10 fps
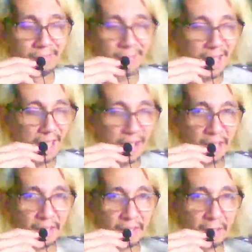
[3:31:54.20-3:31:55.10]
I
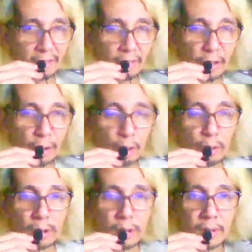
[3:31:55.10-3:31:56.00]
think the
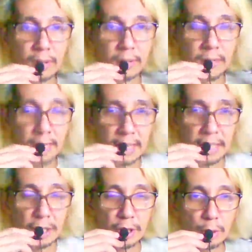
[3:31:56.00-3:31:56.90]
Duke
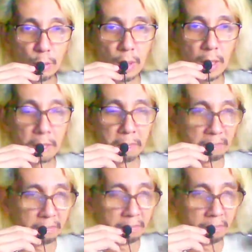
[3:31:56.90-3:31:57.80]
needs to
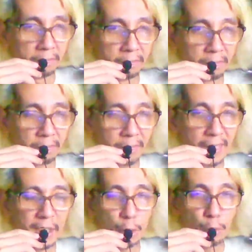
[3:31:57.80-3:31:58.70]

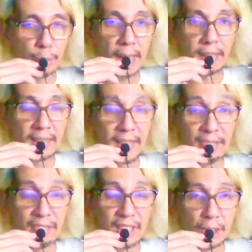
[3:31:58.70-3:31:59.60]
not
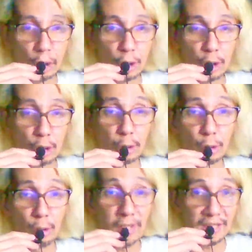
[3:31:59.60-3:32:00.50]
let this curse
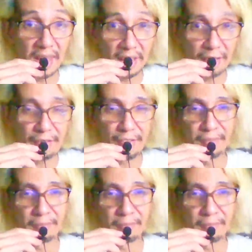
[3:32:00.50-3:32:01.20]
control his life,